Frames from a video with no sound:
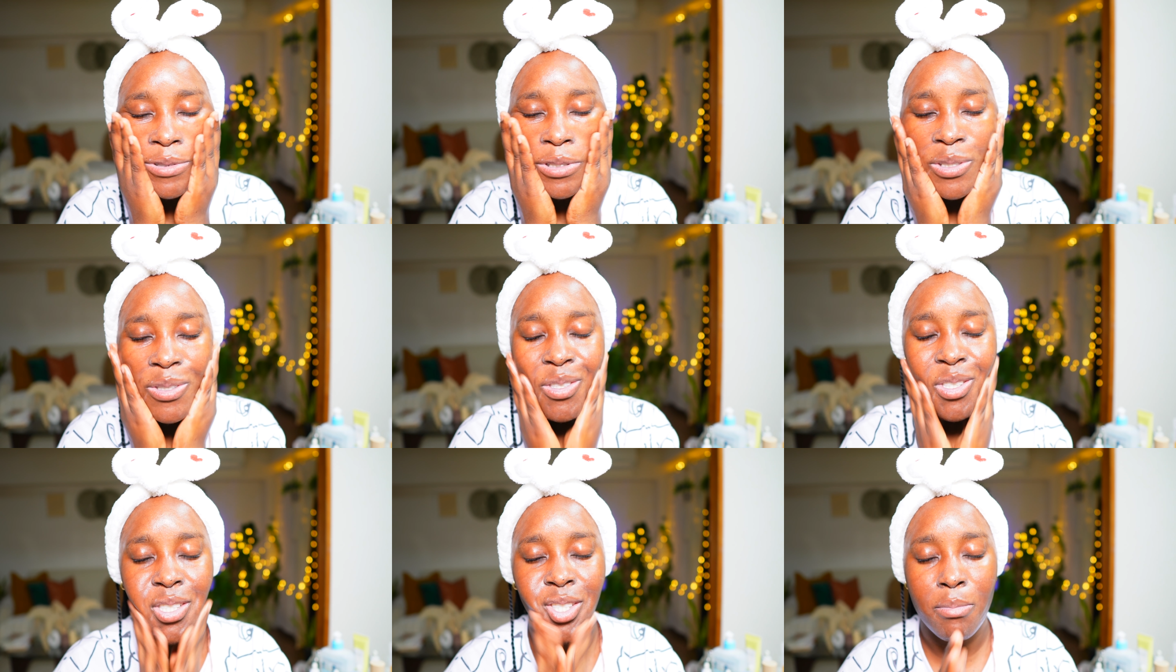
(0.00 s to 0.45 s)

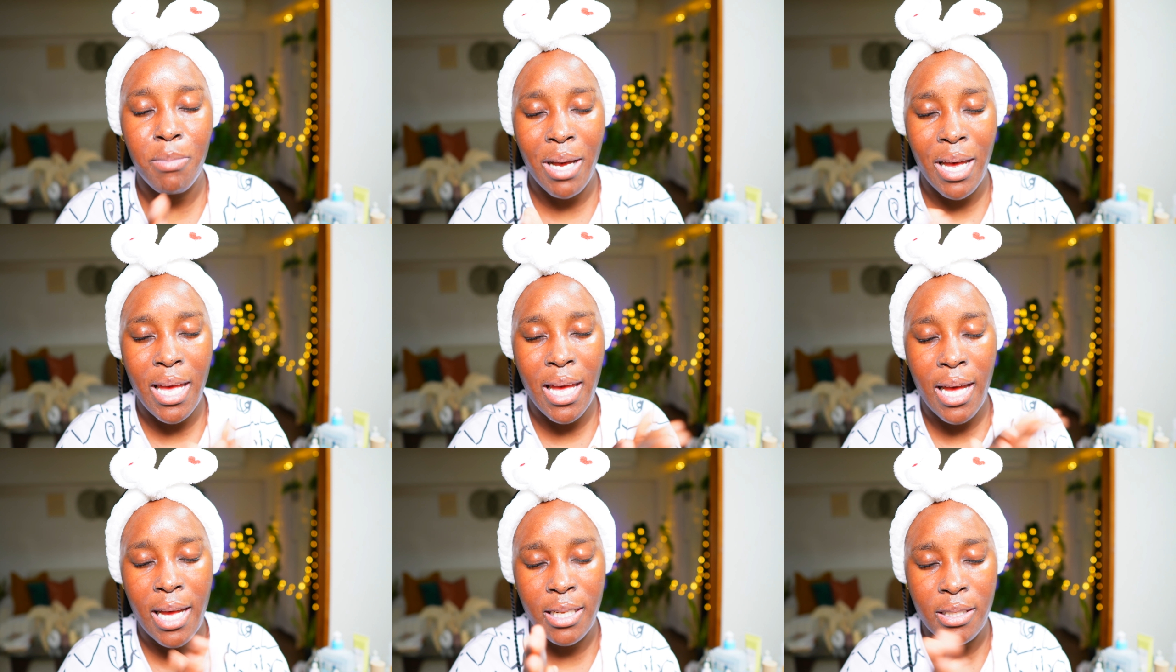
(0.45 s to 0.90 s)
using
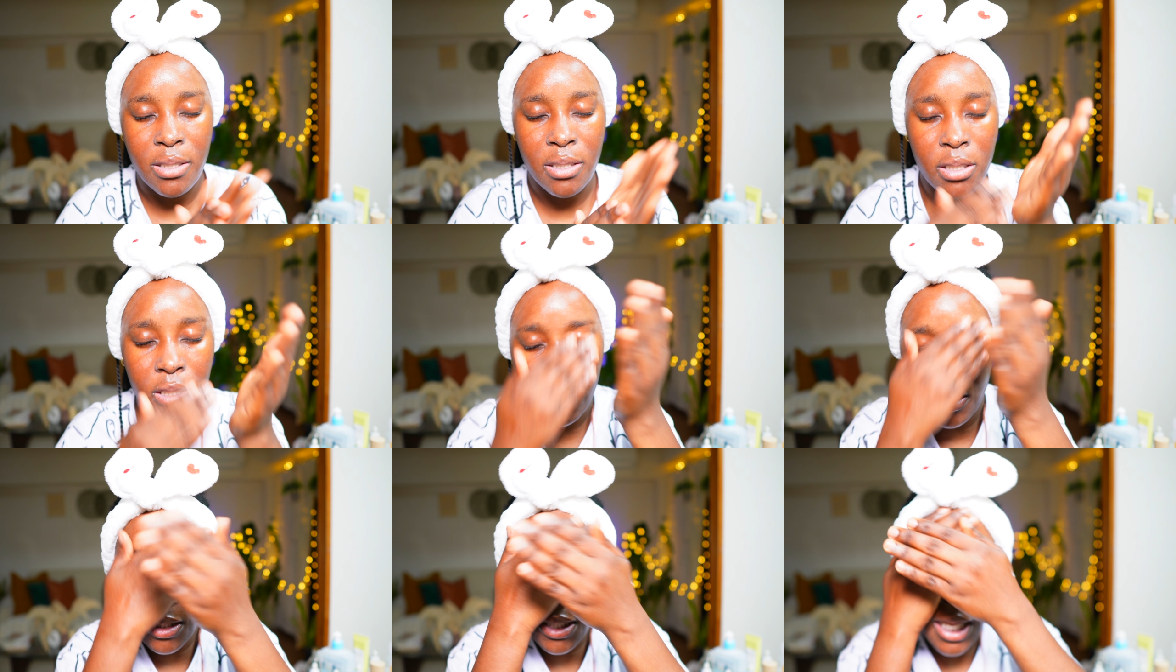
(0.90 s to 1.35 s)
my hand
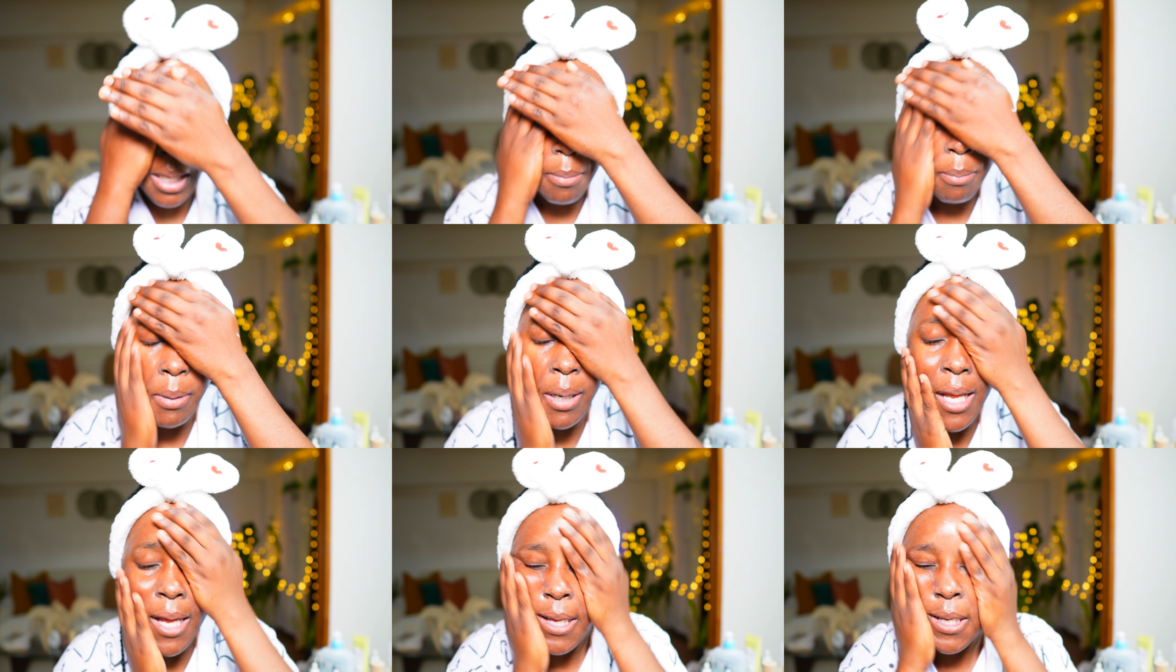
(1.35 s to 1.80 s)
to just
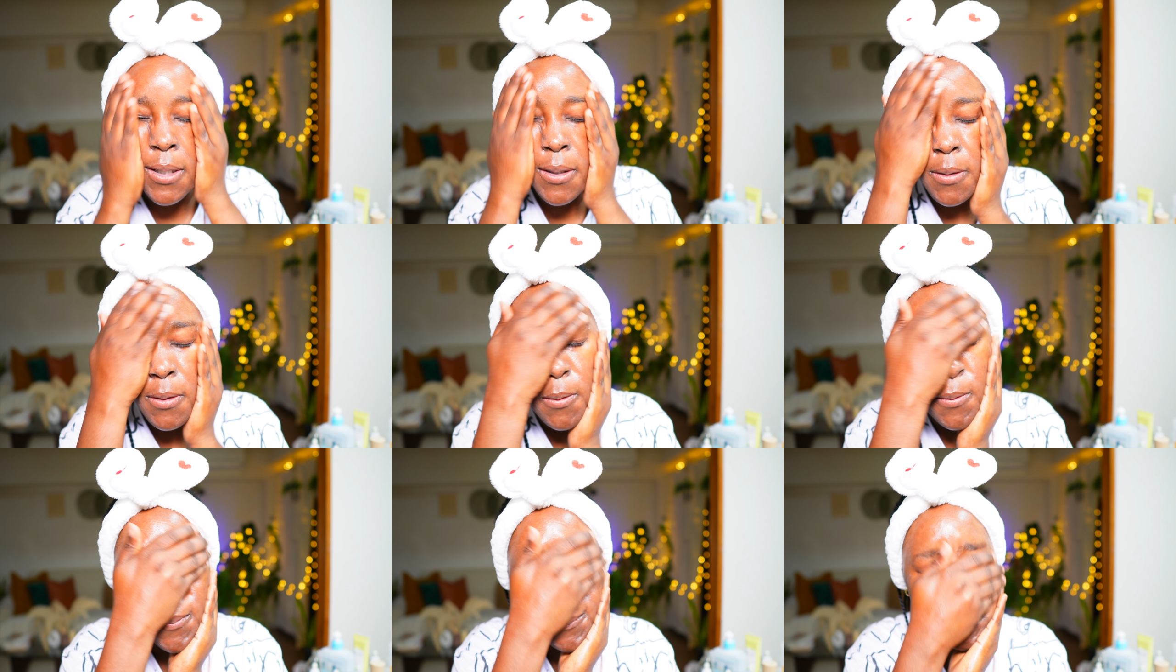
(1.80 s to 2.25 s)
apply
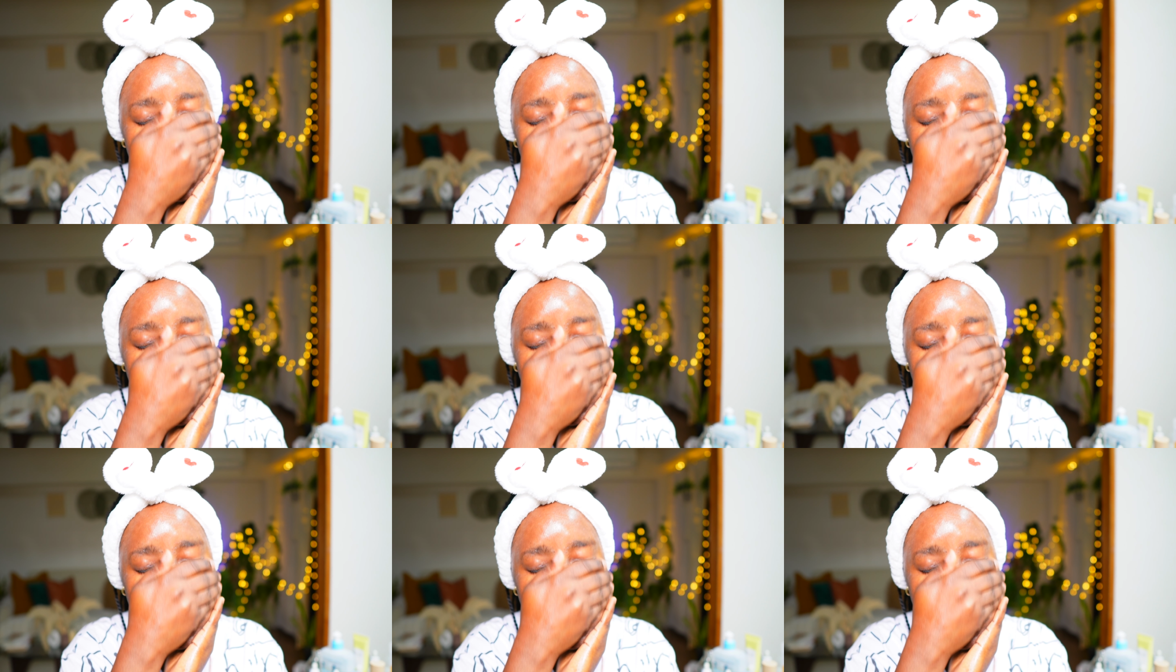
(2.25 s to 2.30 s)
it.